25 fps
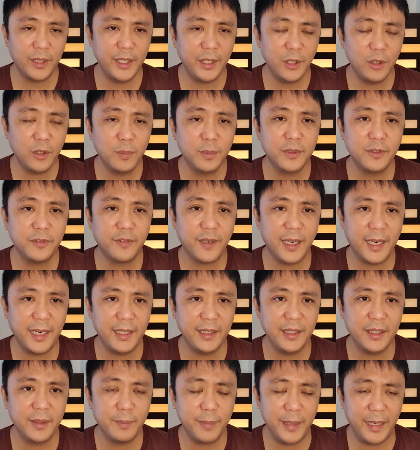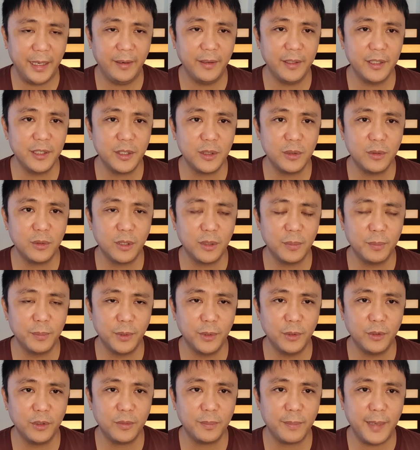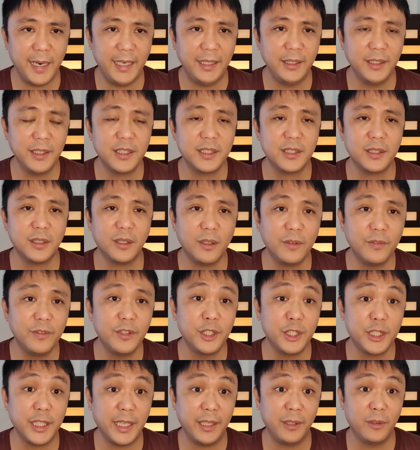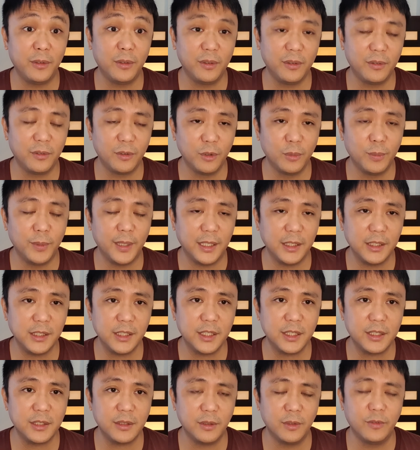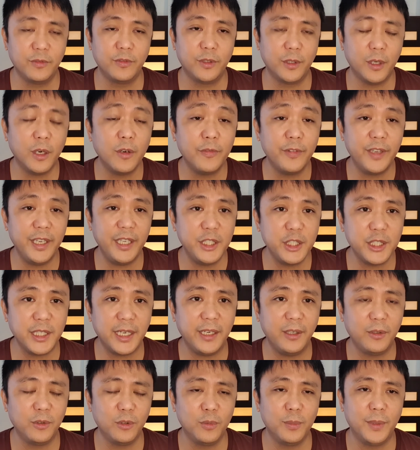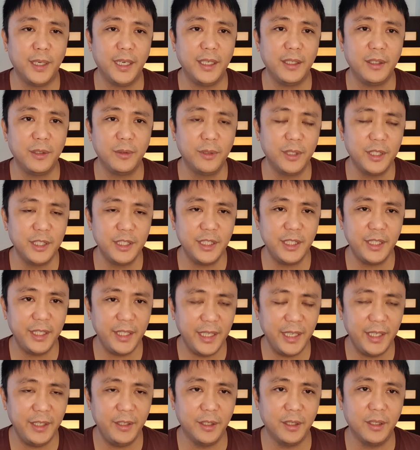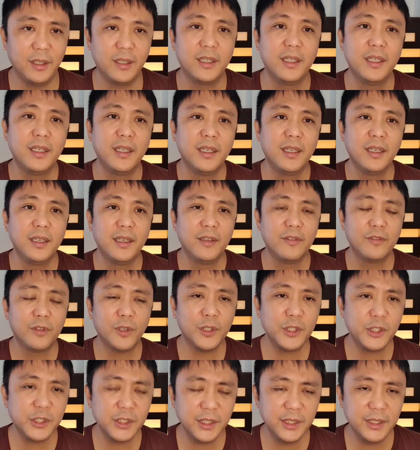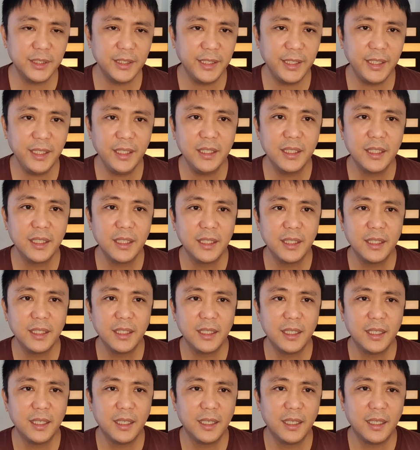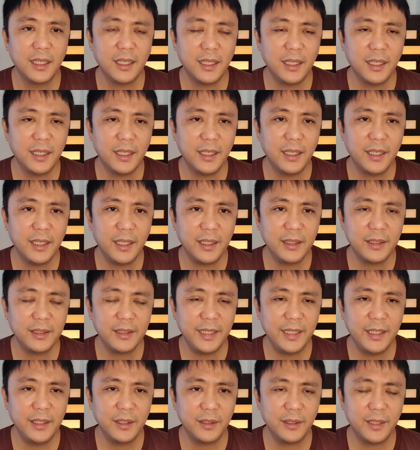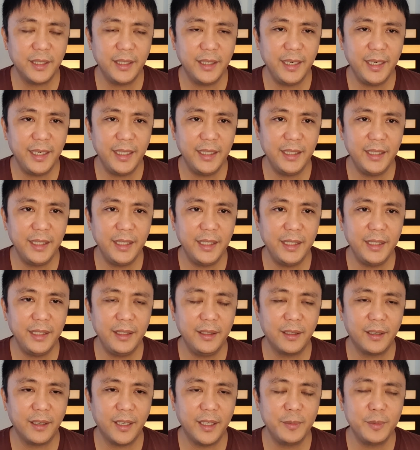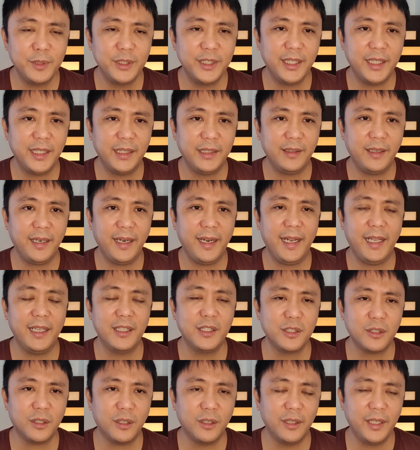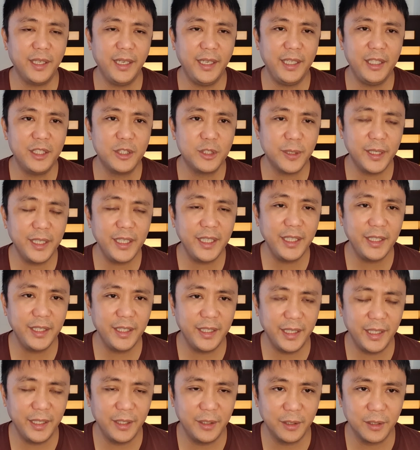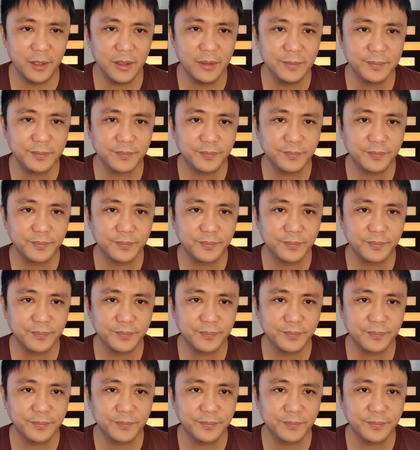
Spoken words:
hope to find their parents, who are both pilots of the giant robots, of a giant robot known as a Jaeger. Fortunately, Taylor and Haley are able to get their hands on a training Jaeger,